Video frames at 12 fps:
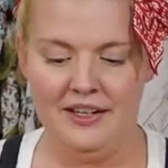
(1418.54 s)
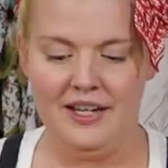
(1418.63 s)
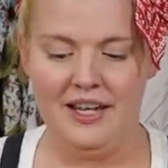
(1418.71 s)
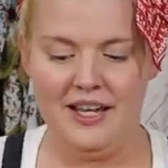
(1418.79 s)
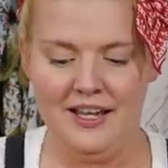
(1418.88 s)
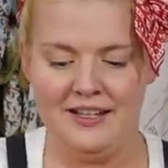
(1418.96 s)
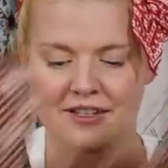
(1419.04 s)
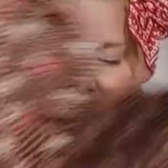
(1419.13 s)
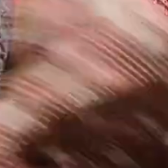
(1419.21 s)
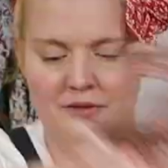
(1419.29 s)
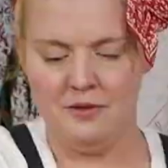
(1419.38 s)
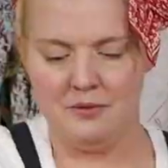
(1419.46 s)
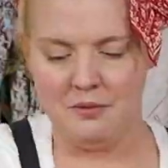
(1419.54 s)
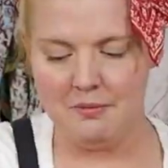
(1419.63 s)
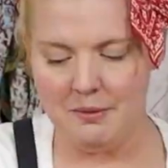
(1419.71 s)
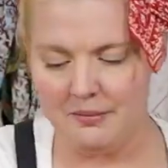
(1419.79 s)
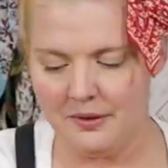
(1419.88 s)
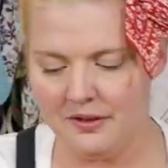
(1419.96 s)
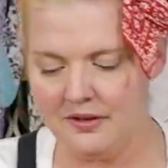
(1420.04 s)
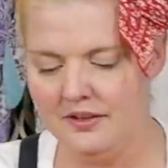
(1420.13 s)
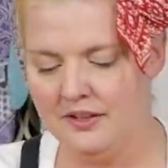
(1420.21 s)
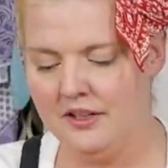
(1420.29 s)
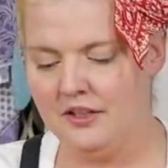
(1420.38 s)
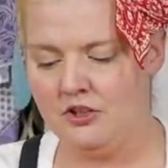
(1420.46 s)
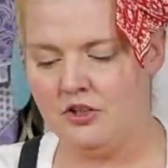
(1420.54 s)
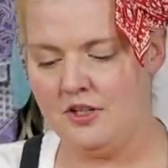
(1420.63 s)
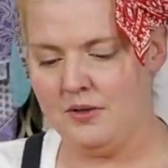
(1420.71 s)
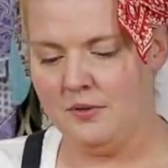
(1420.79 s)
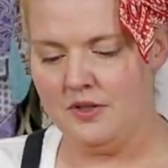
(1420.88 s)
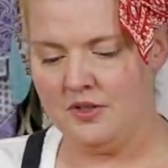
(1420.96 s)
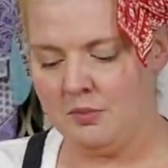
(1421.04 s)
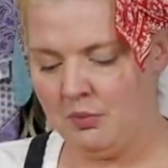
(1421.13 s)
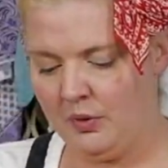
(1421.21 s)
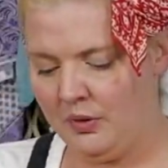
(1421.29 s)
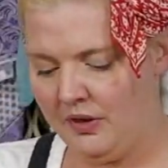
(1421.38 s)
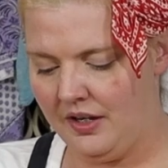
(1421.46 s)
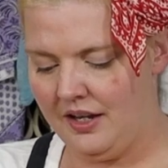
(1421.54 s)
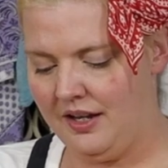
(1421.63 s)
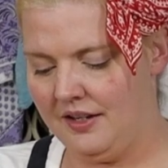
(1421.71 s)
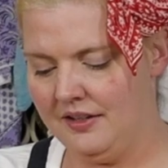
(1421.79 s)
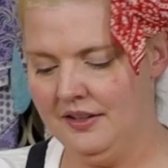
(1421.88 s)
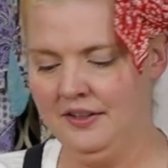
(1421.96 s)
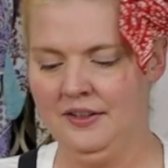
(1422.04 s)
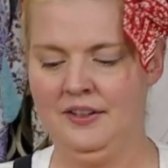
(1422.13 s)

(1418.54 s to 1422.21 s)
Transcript: And if you remember, she was putting